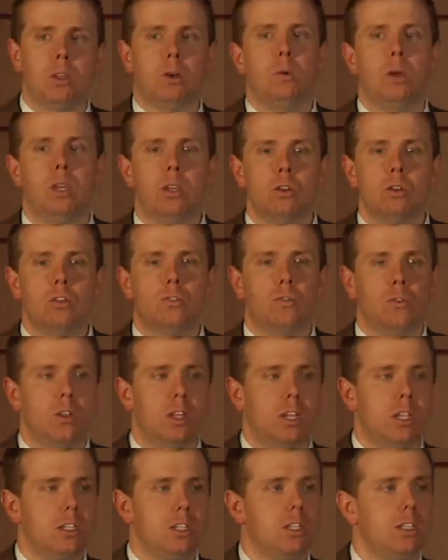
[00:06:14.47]
that we use for
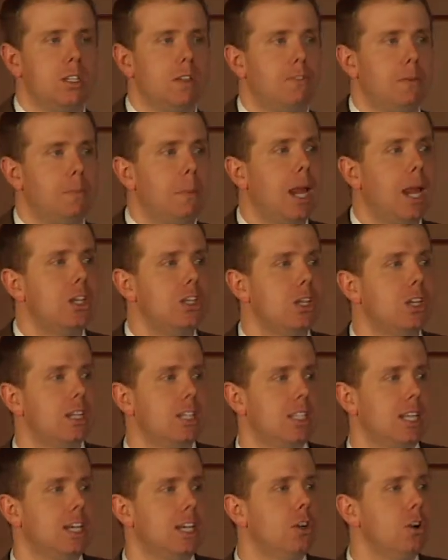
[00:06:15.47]
this is if a patient
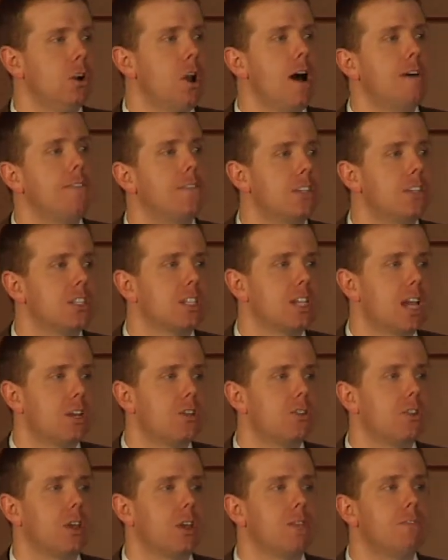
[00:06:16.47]
is in your office
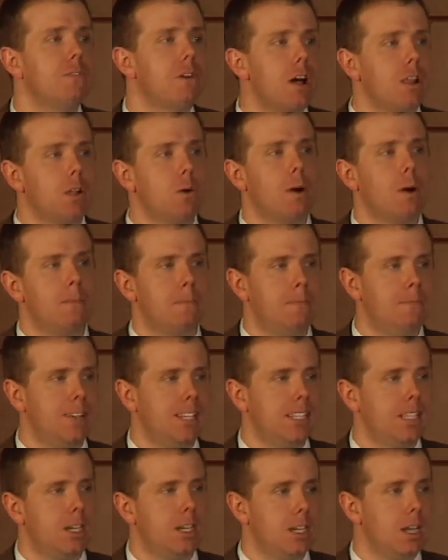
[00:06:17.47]
scheduling a follow-up
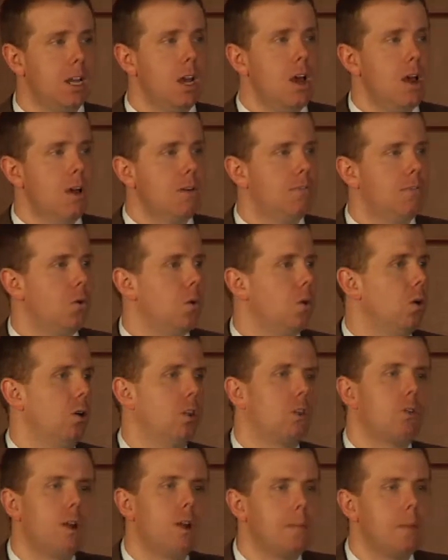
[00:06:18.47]
visit for
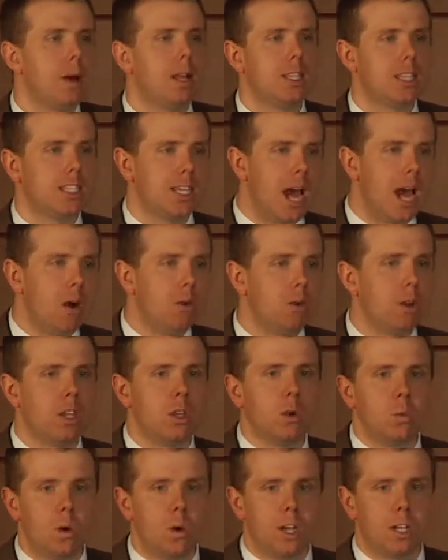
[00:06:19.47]
3 months out
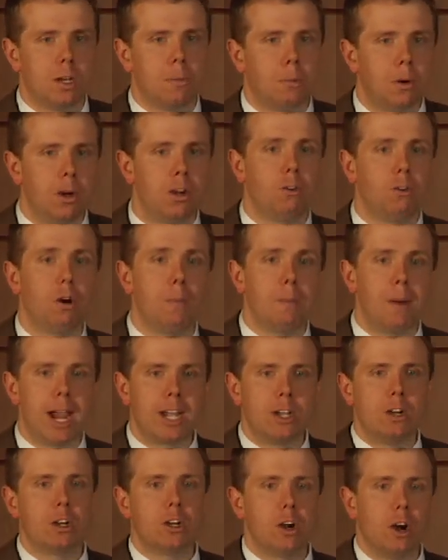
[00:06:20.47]
and you want to print a
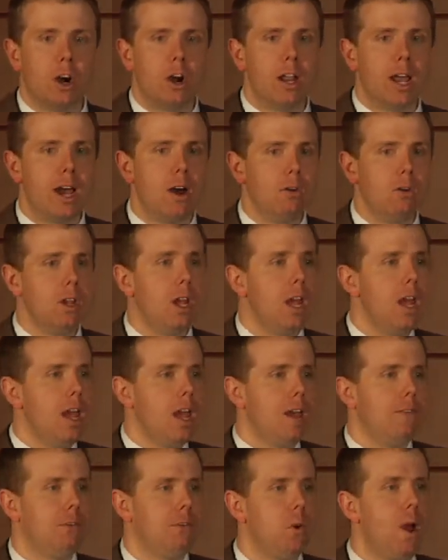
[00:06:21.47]
reminder card out,
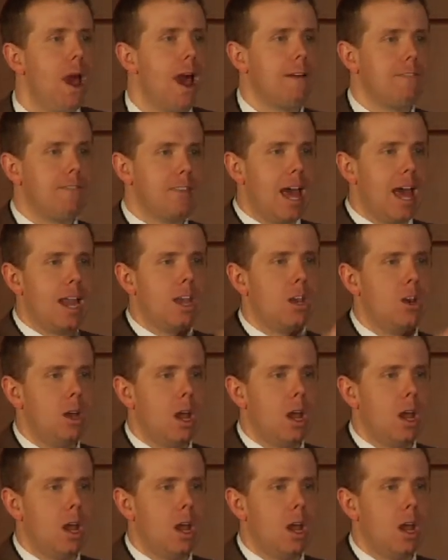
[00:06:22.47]
if you have that